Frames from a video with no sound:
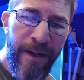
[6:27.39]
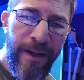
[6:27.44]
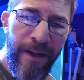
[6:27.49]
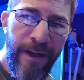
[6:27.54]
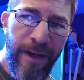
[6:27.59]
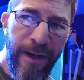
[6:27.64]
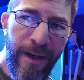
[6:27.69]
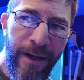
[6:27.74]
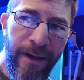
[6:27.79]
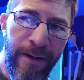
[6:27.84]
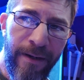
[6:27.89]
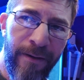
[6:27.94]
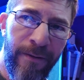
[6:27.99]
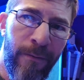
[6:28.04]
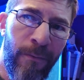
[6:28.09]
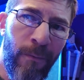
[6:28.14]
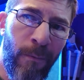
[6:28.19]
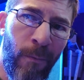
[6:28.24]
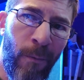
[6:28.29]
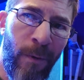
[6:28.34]

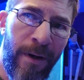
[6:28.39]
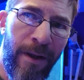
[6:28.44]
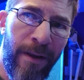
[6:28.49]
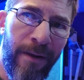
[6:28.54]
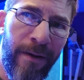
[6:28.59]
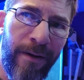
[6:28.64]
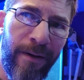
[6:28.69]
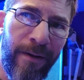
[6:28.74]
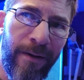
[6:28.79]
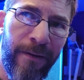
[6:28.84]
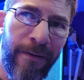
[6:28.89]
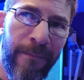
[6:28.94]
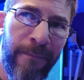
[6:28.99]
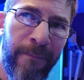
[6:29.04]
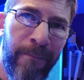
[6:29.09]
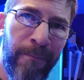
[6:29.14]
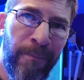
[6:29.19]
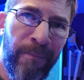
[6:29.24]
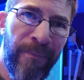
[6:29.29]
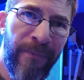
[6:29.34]
And one other
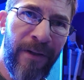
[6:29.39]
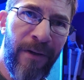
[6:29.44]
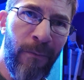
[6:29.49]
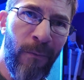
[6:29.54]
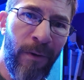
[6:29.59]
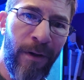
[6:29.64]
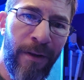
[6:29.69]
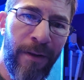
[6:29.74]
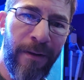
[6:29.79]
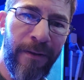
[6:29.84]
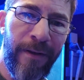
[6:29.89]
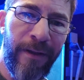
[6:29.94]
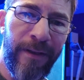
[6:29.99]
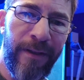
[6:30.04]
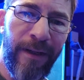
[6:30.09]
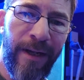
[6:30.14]
thing